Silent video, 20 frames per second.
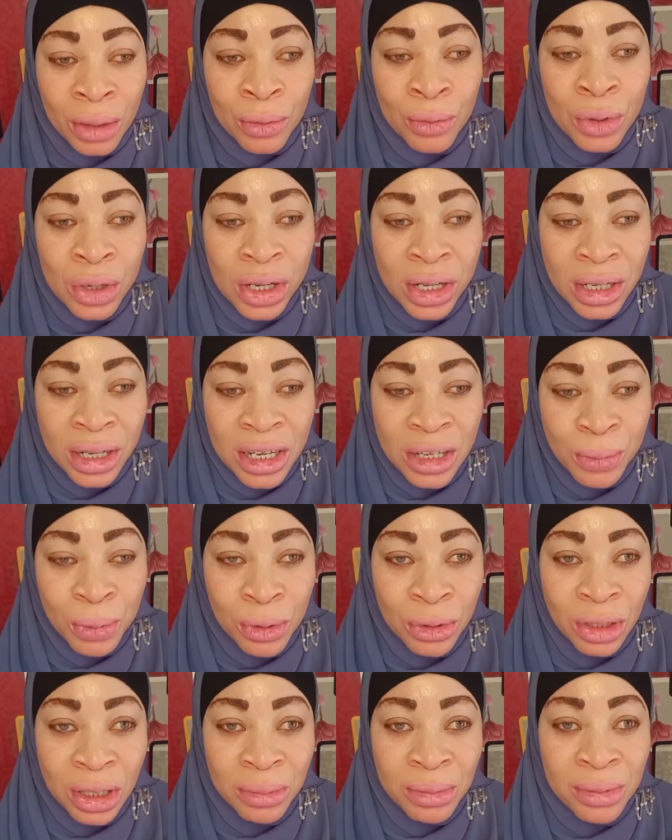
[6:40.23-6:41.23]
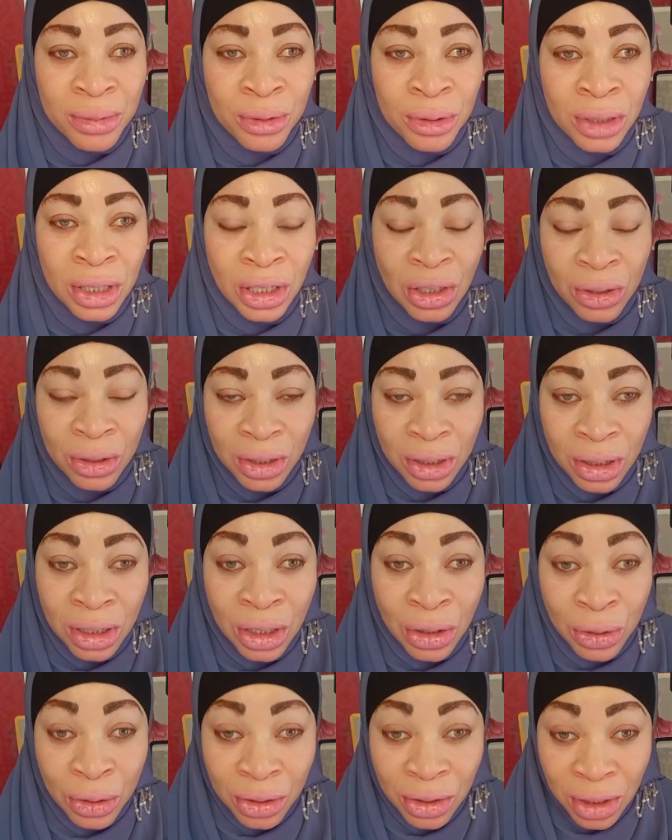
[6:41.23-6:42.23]
which is responsible for this
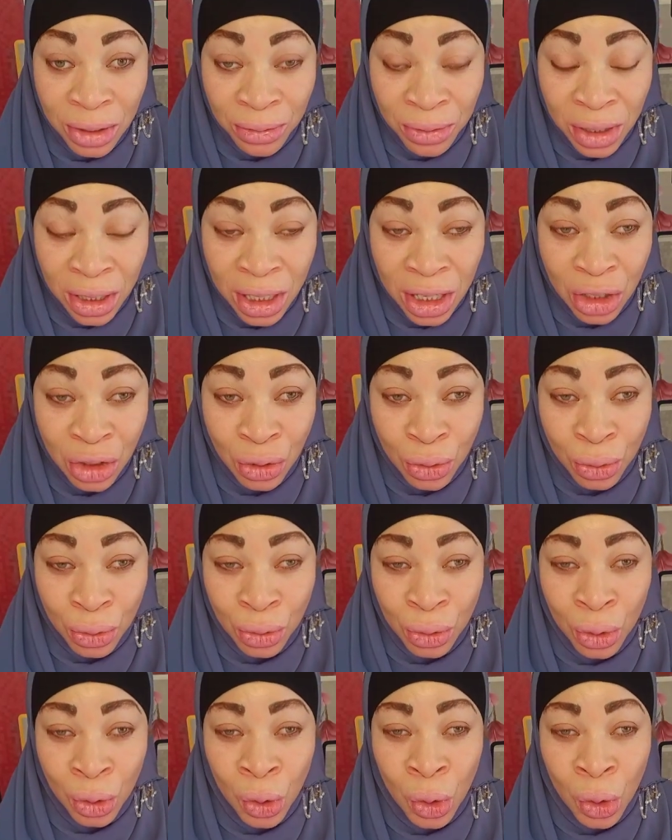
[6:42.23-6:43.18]
detoxification,